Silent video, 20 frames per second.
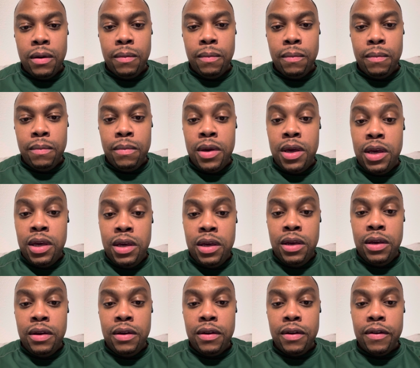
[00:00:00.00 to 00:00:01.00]

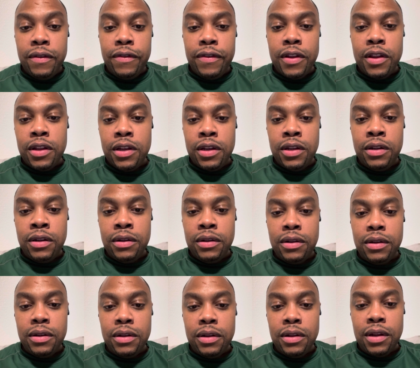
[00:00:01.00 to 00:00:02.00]
me feeling
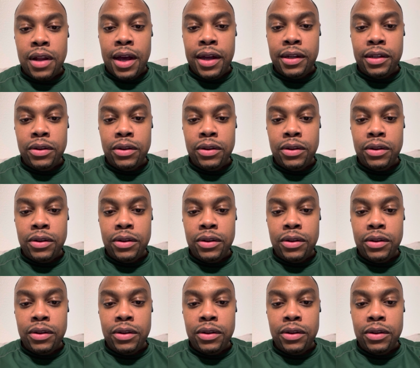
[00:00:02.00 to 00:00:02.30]
like